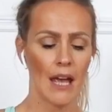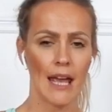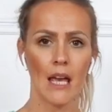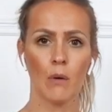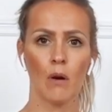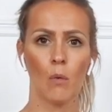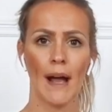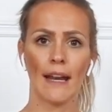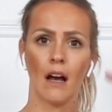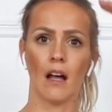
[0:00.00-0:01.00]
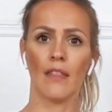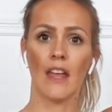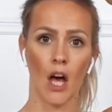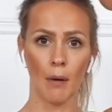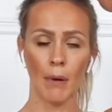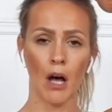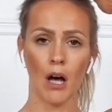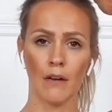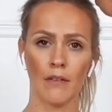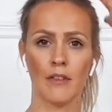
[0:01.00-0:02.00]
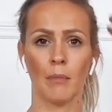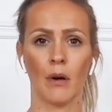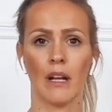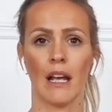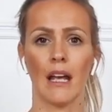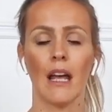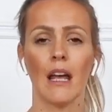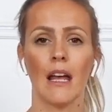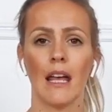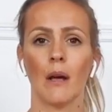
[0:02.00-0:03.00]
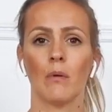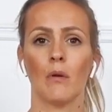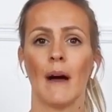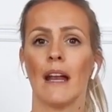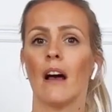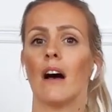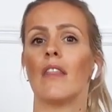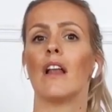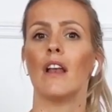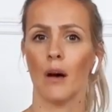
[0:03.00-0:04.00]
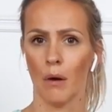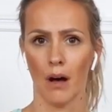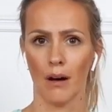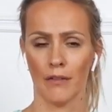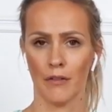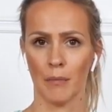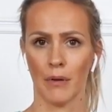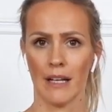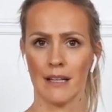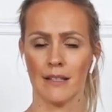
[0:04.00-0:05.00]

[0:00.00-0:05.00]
Equal weight on the upper half of the body, equal weight on the lower half of the body.